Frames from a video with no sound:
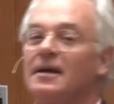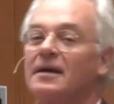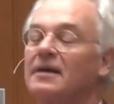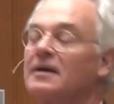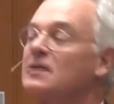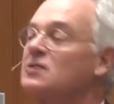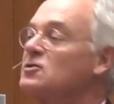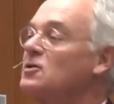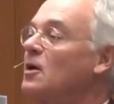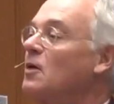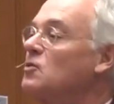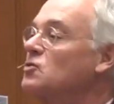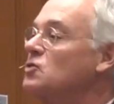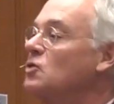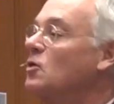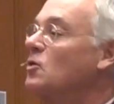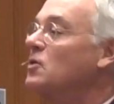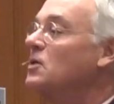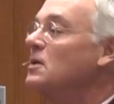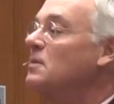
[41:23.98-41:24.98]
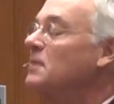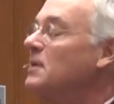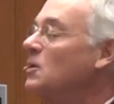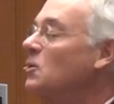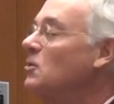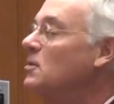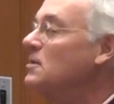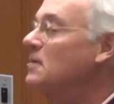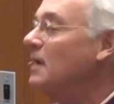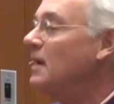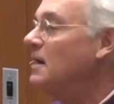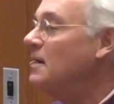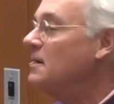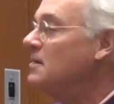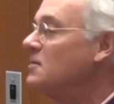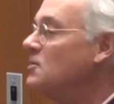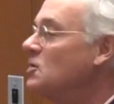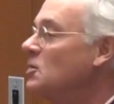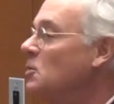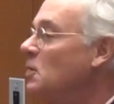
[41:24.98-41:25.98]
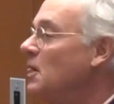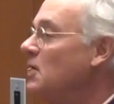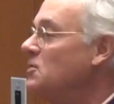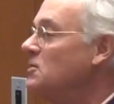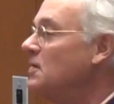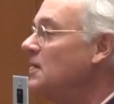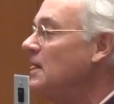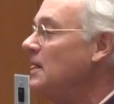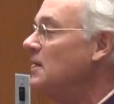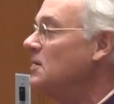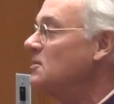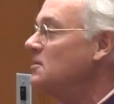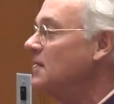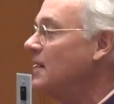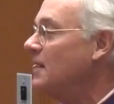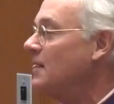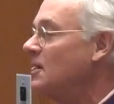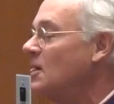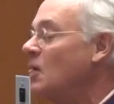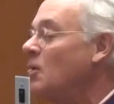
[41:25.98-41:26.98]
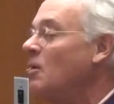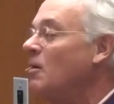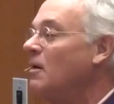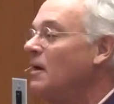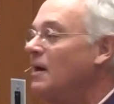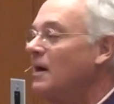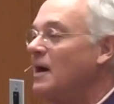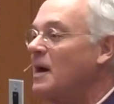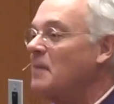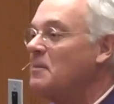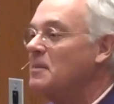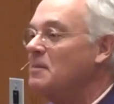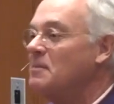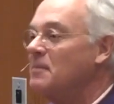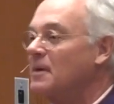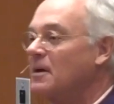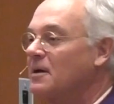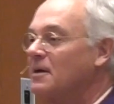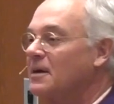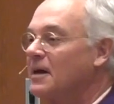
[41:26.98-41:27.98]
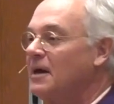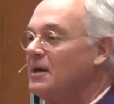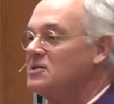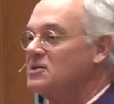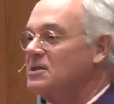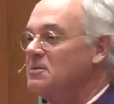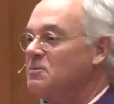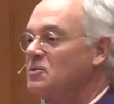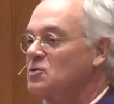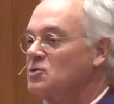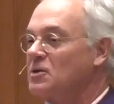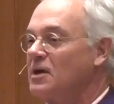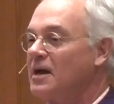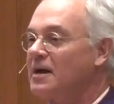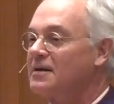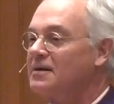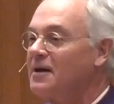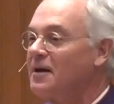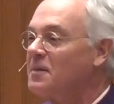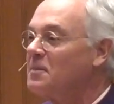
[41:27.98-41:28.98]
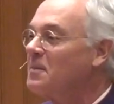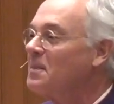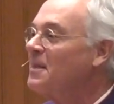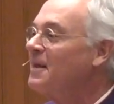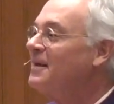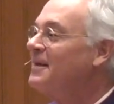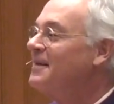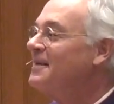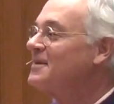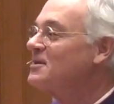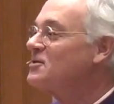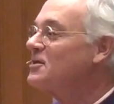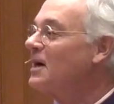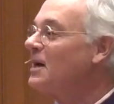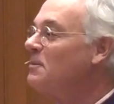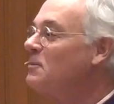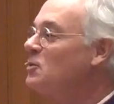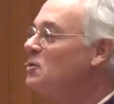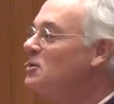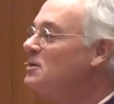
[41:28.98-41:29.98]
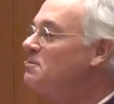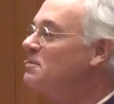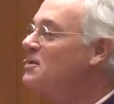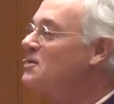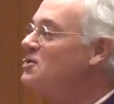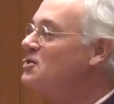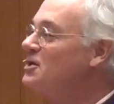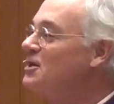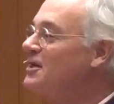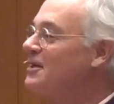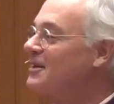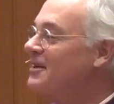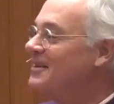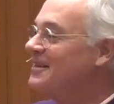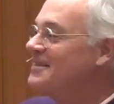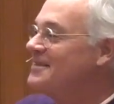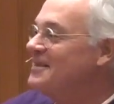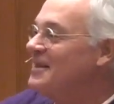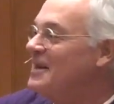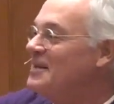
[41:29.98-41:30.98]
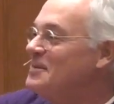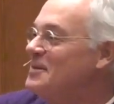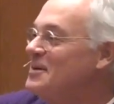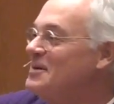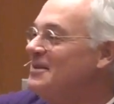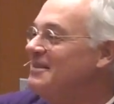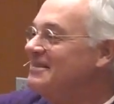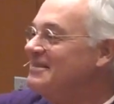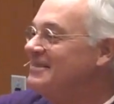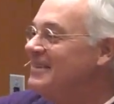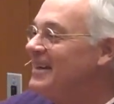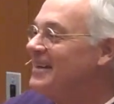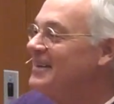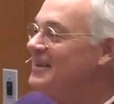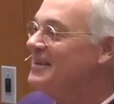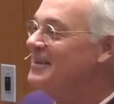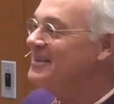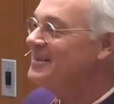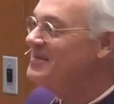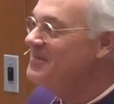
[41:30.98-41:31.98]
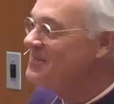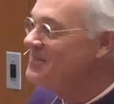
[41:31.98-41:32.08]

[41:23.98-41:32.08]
is also going to be ordained in 2 weeks, and he does not know. I'm going to ask him to stand up. Salmoon Bashir. Salmoon, right here.